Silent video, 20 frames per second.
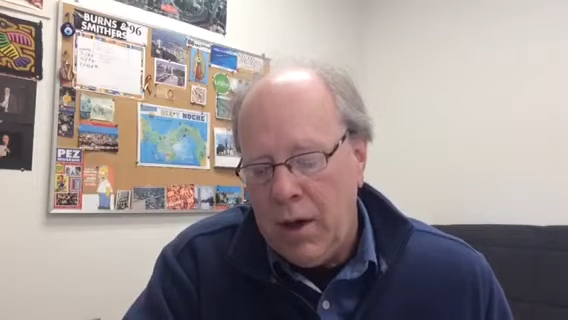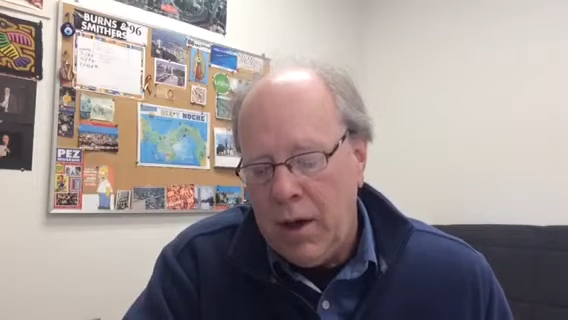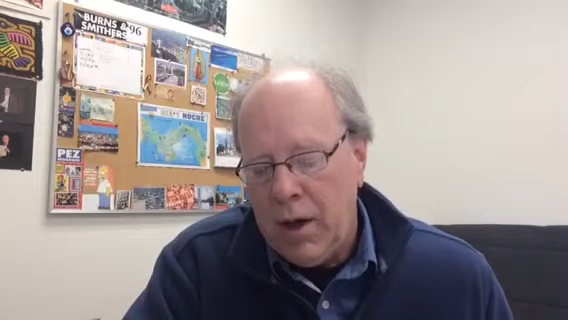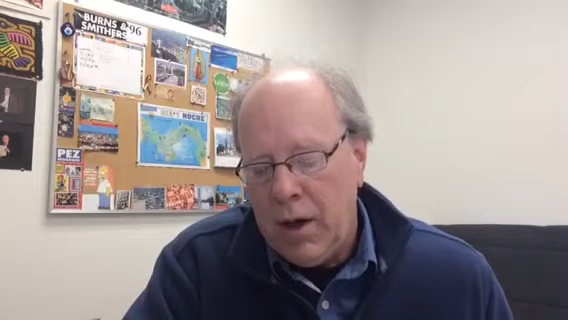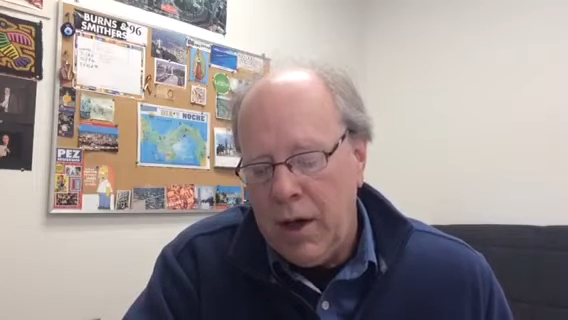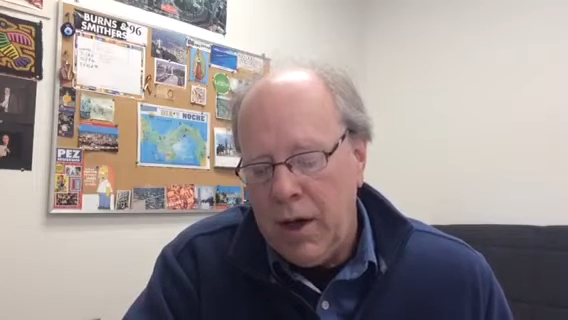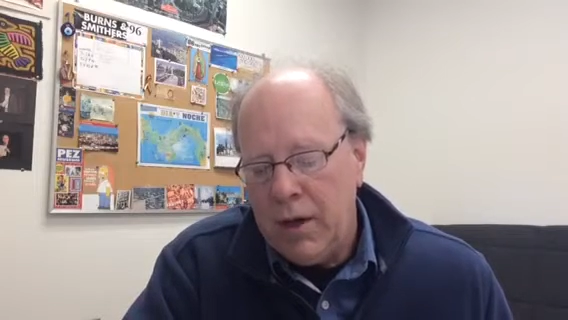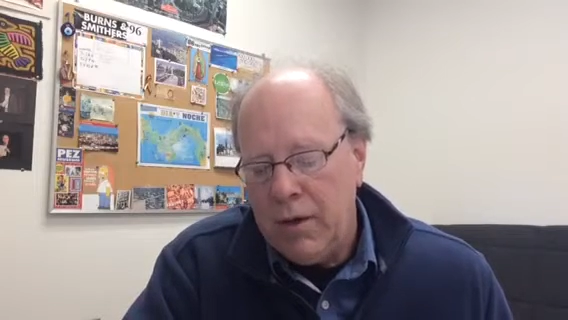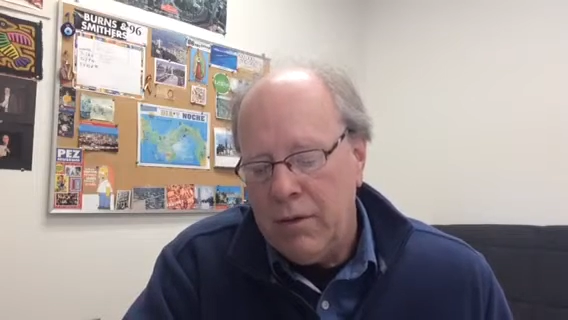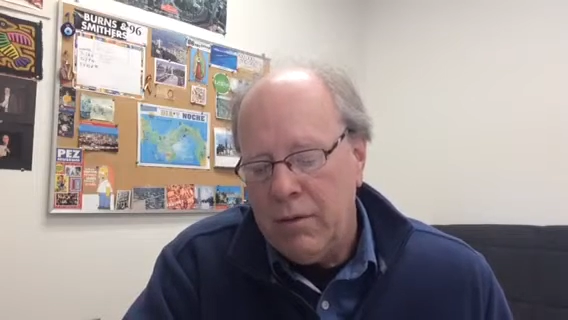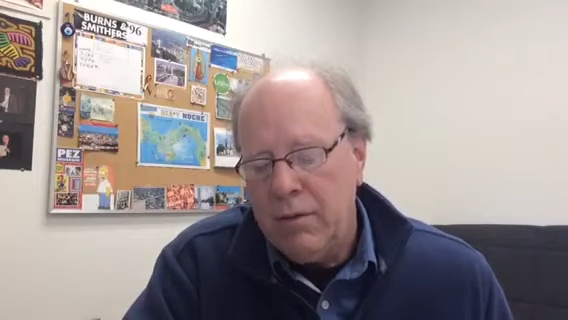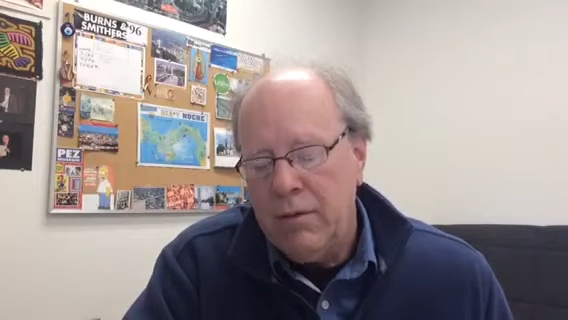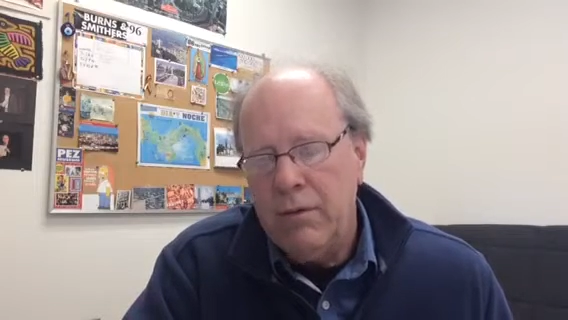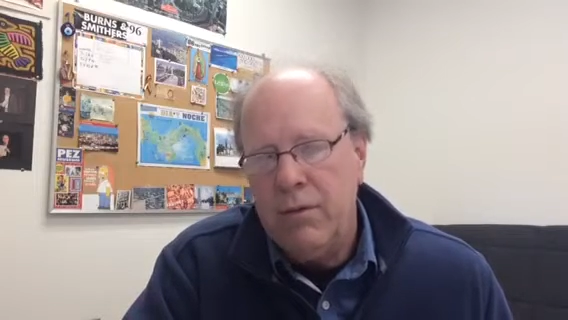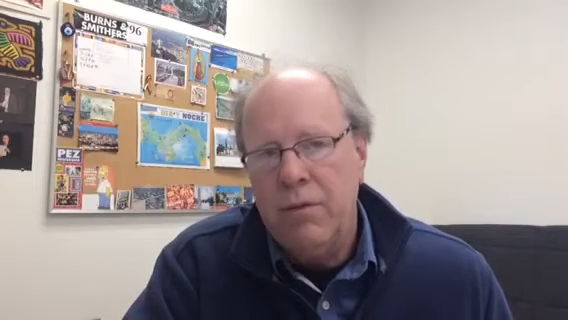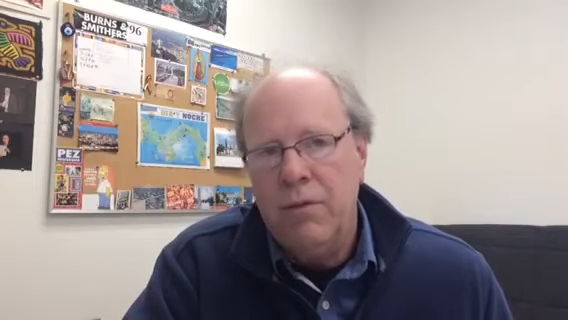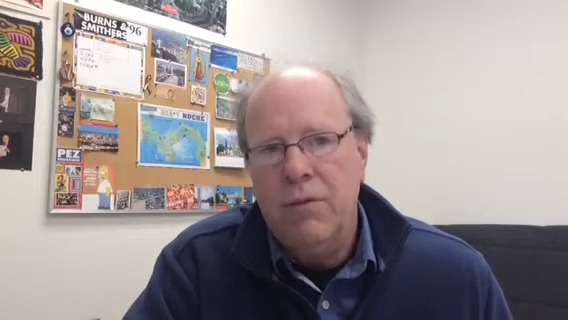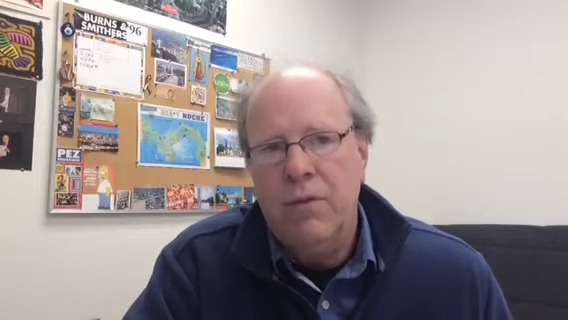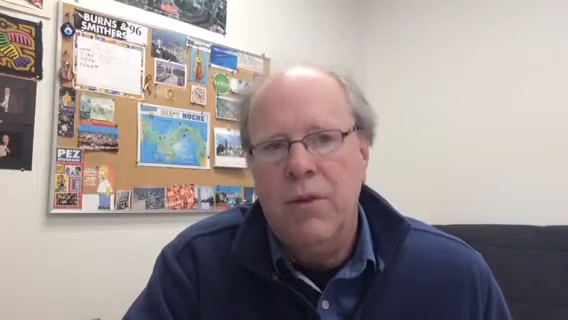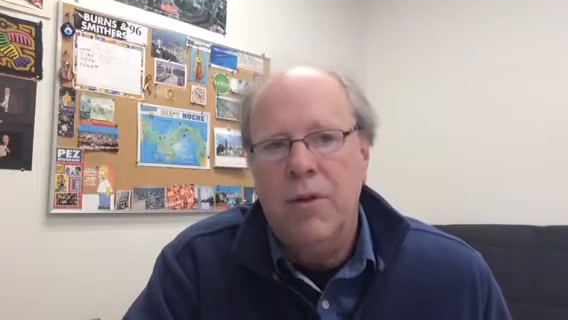And
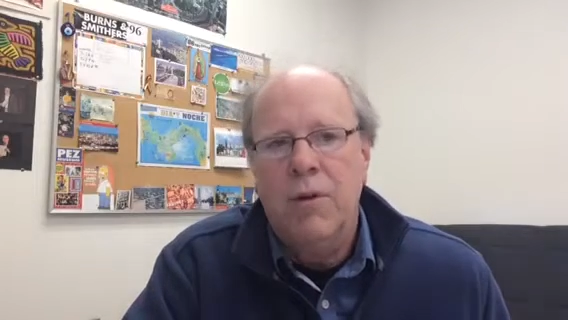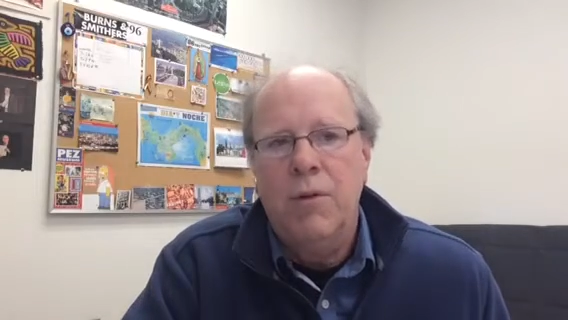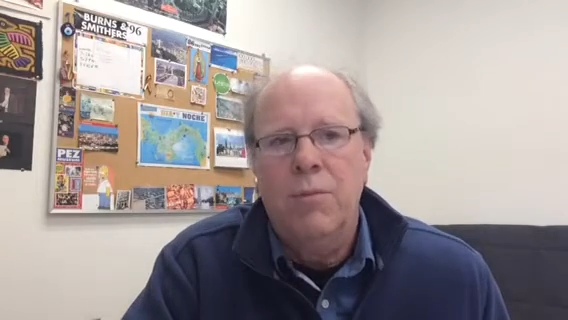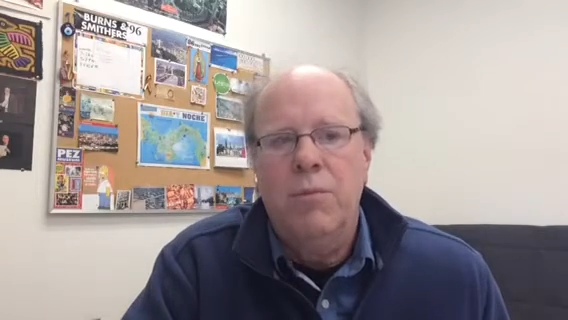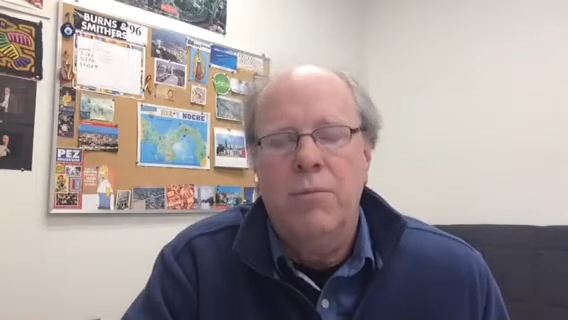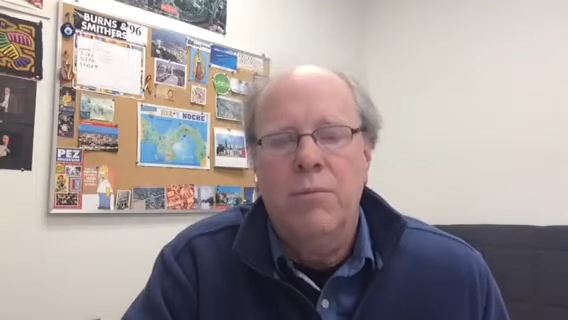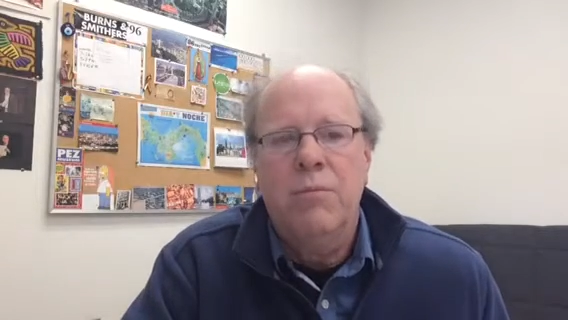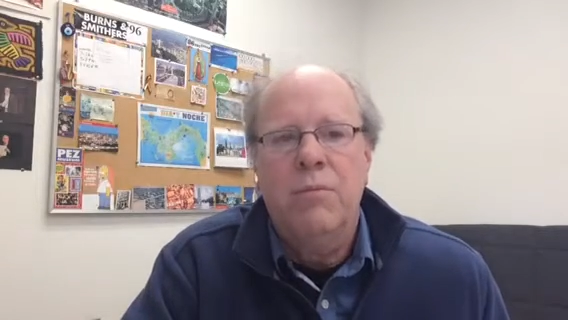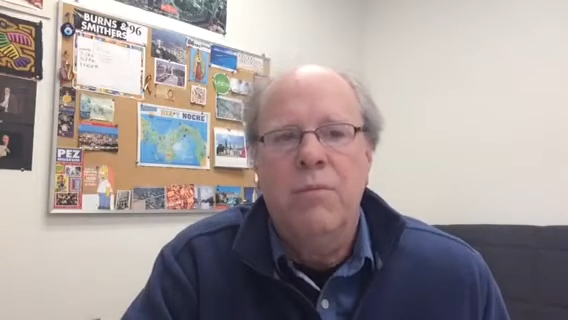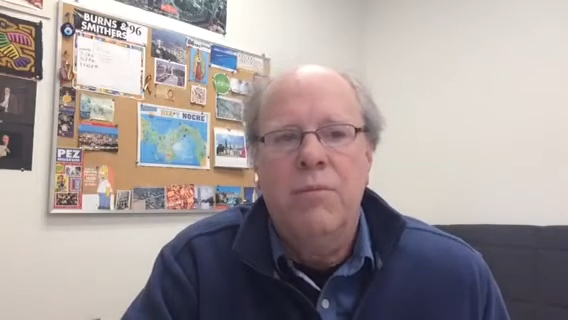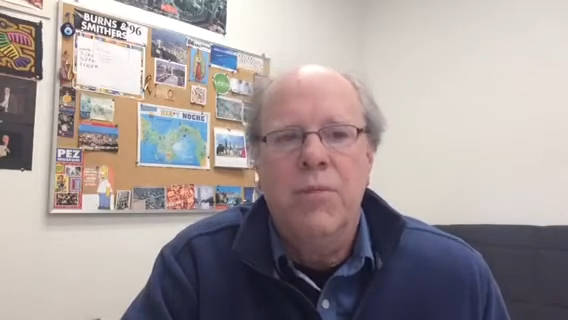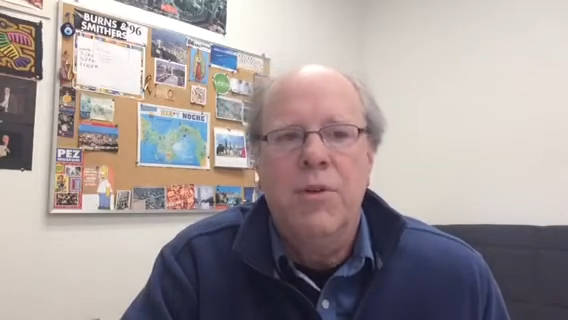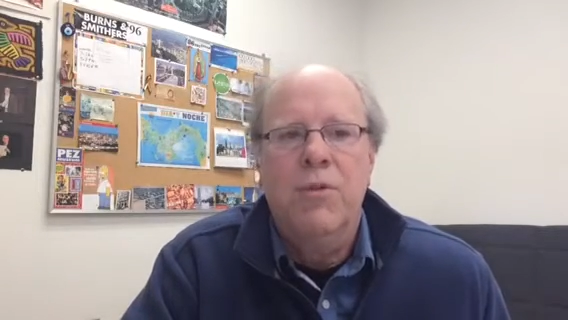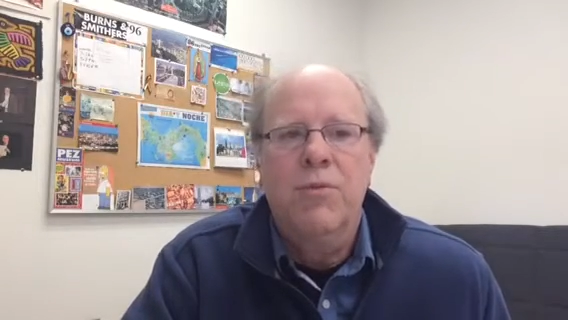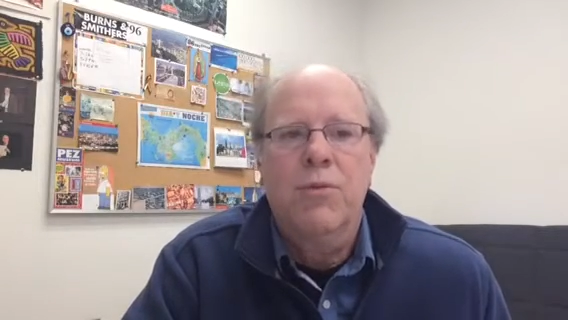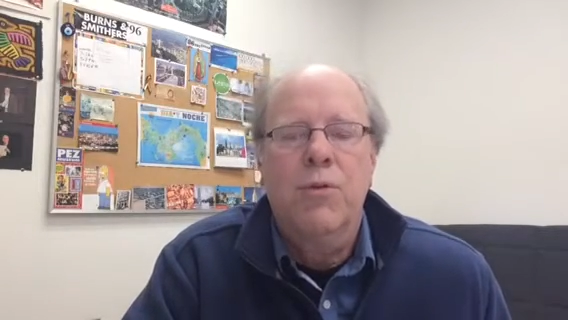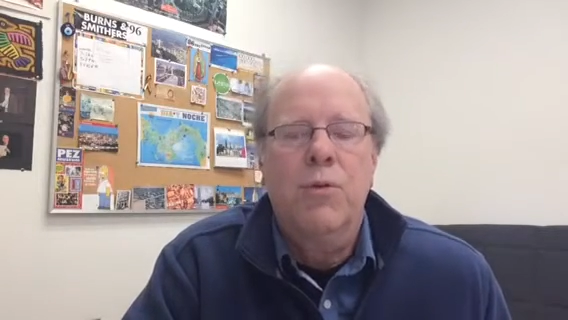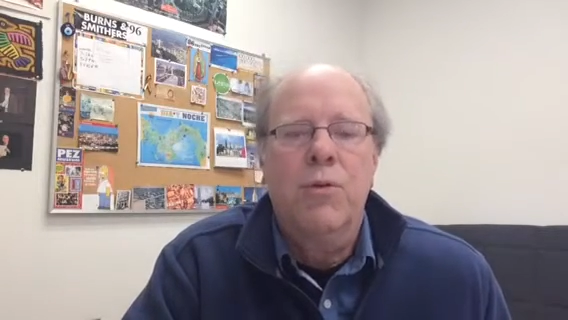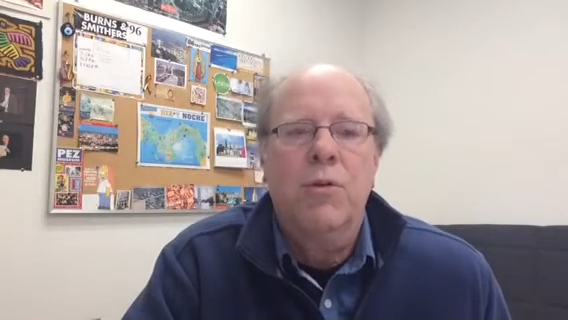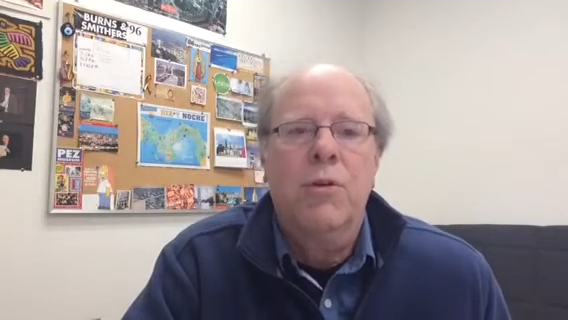
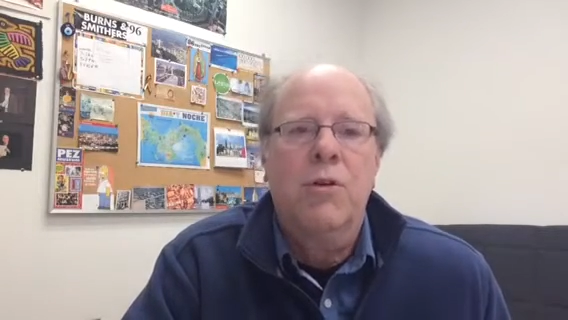therefore